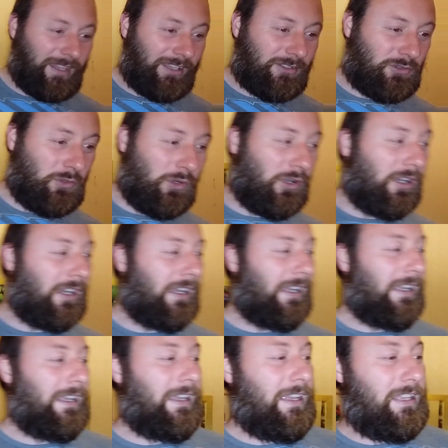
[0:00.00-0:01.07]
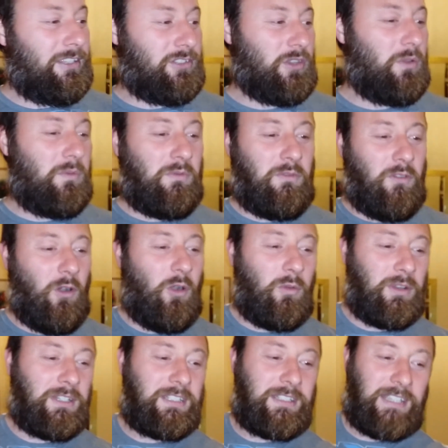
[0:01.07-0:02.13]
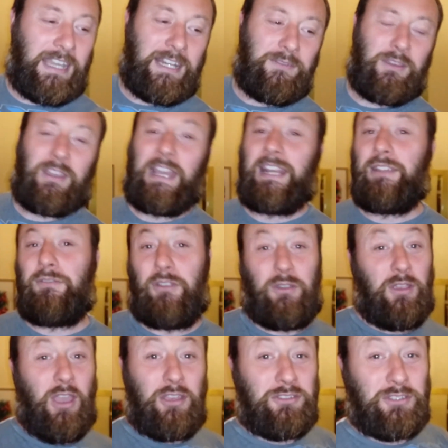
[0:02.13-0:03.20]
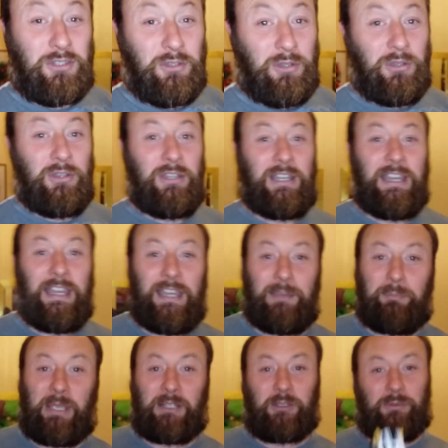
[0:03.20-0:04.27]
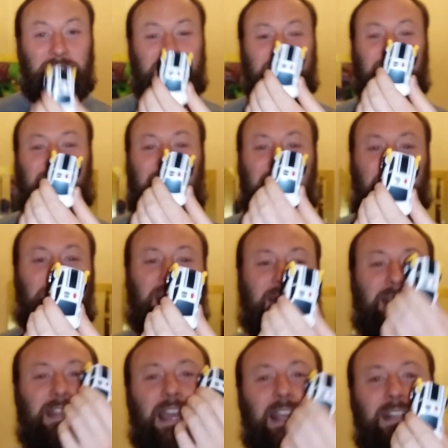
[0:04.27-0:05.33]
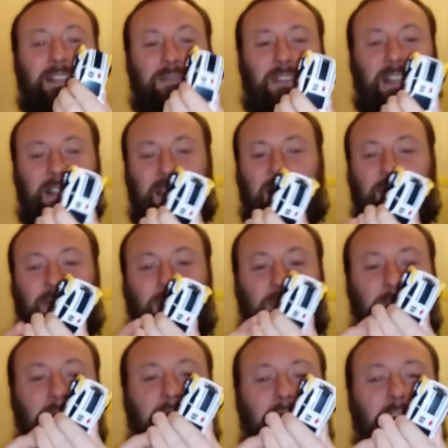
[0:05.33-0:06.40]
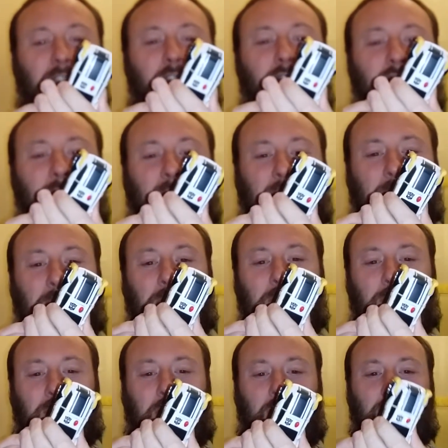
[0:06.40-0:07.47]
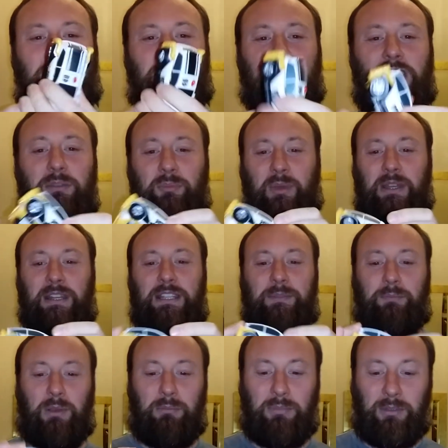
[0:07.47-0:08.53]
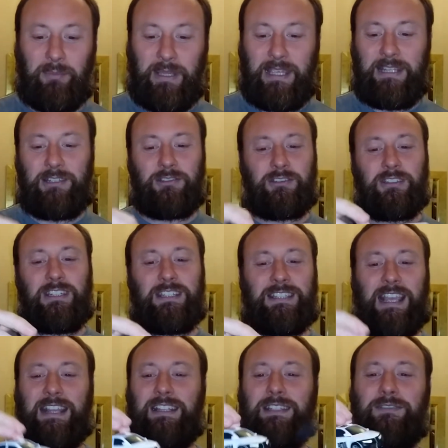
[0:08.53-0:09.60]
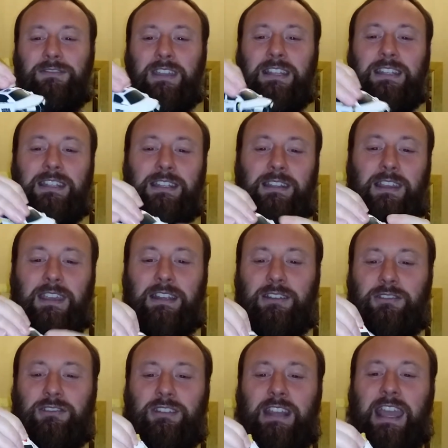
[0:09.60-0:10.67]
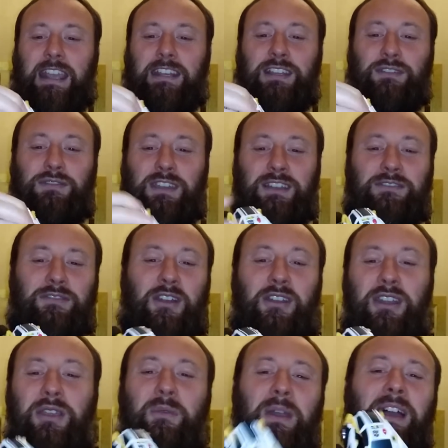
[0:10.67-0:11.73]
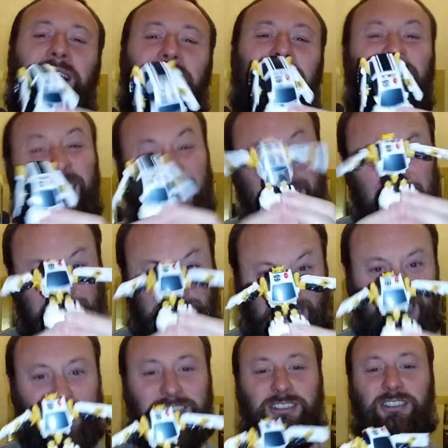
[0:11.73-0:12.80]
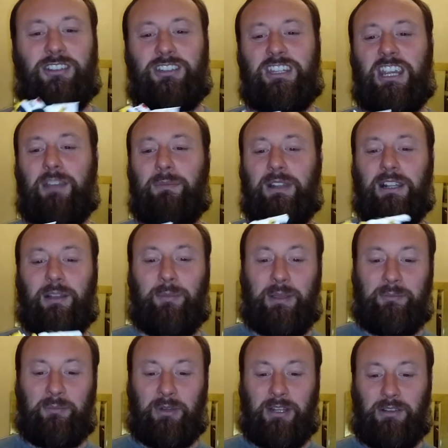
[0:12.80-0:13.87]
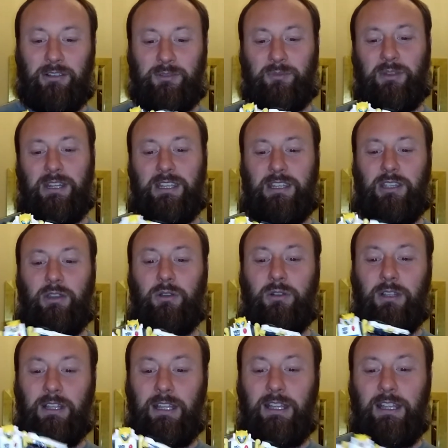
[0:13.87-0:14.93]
So, zoom forward, kind of a few years ago, picked up this animated activator from Argos when they were going dirt cheap, and it's Bumblebee. His activating thing doesn't activate very well. You kind of just got to shake him a little bit, but he looks pretty cool.